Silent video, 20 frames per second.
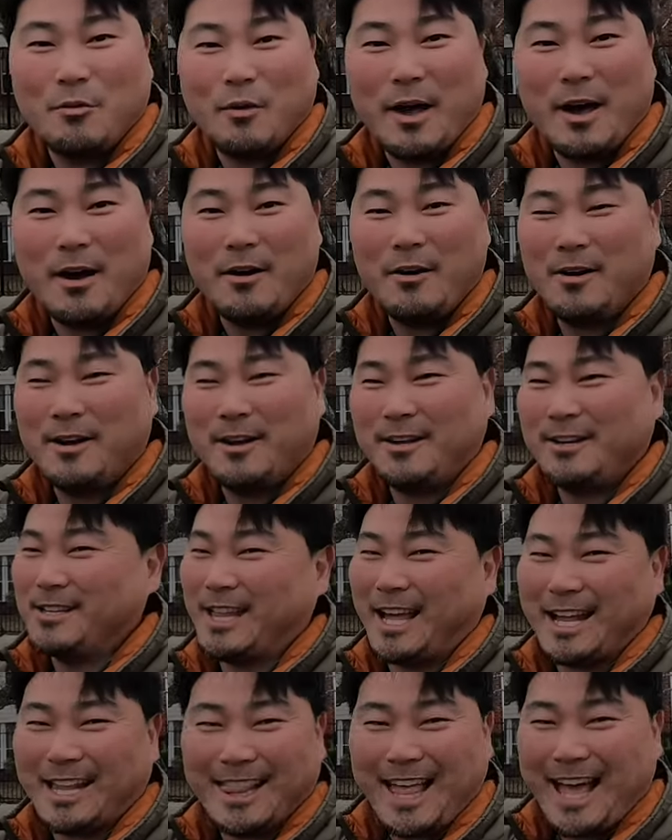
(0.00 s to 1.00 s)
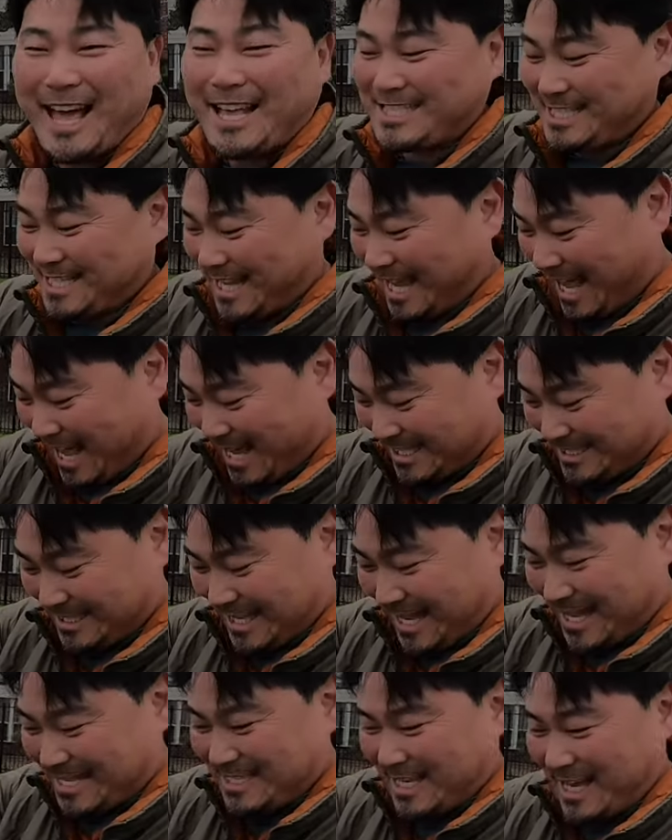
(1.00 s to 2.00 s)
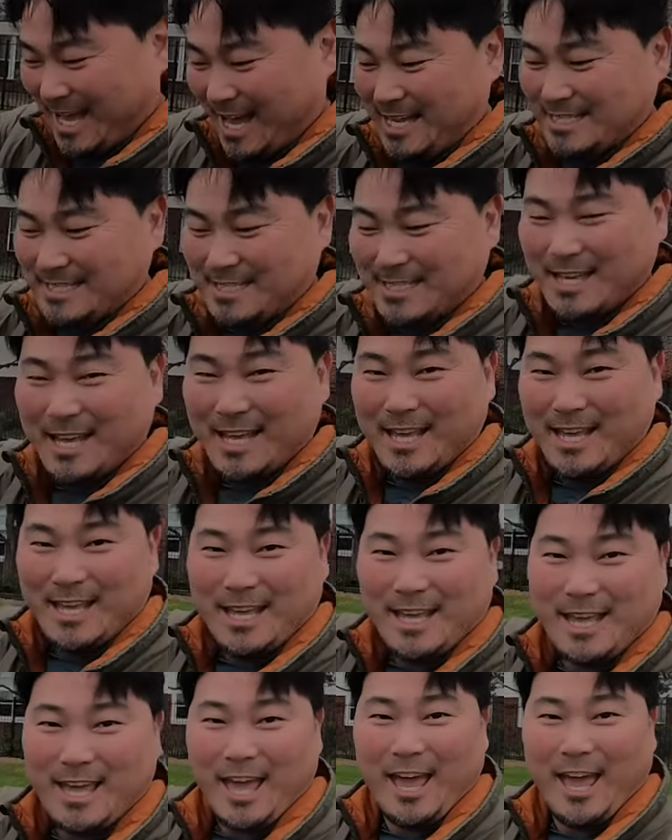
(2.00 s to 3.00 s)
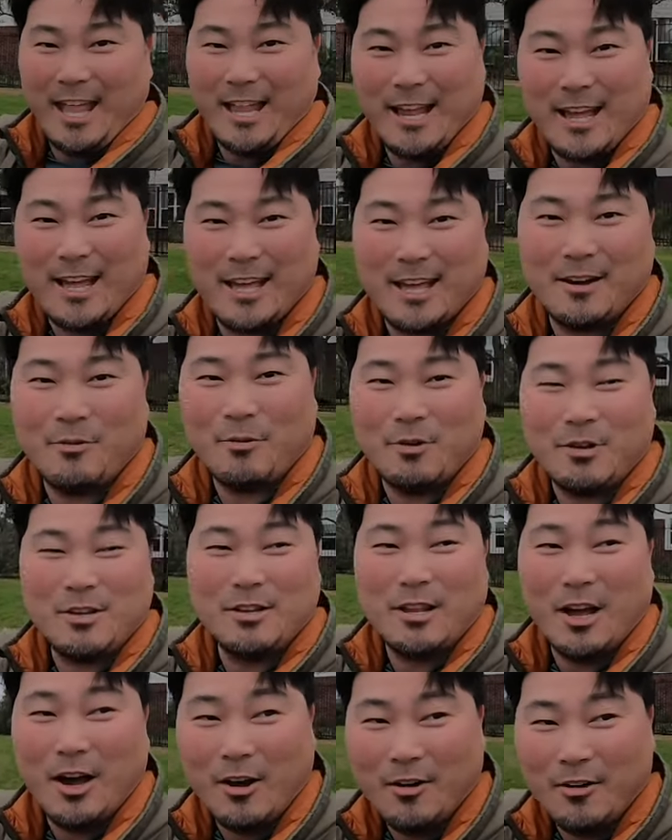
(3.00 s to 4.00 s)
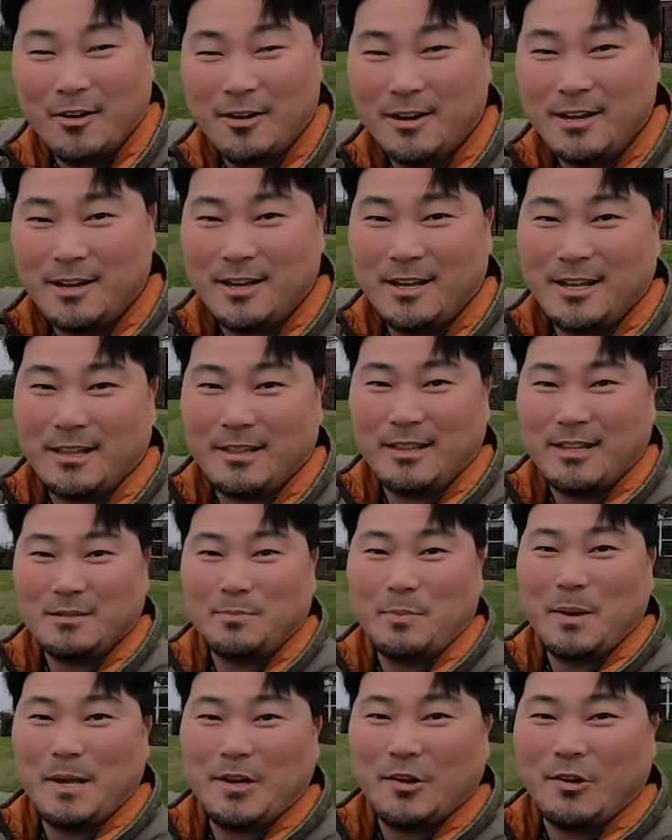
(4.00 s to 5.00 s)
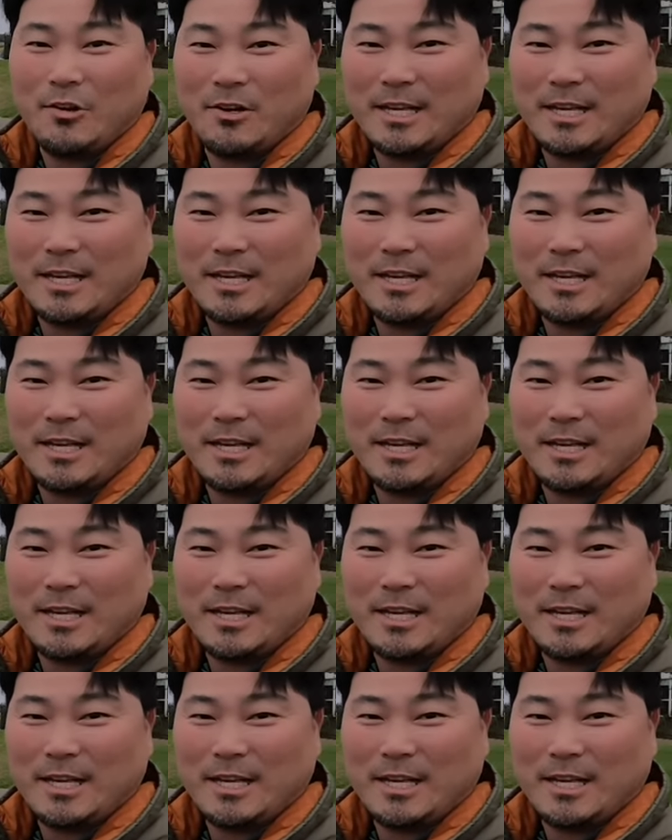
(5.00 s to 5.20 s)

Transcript: well, you're like, last cast, and what do you know? This big girl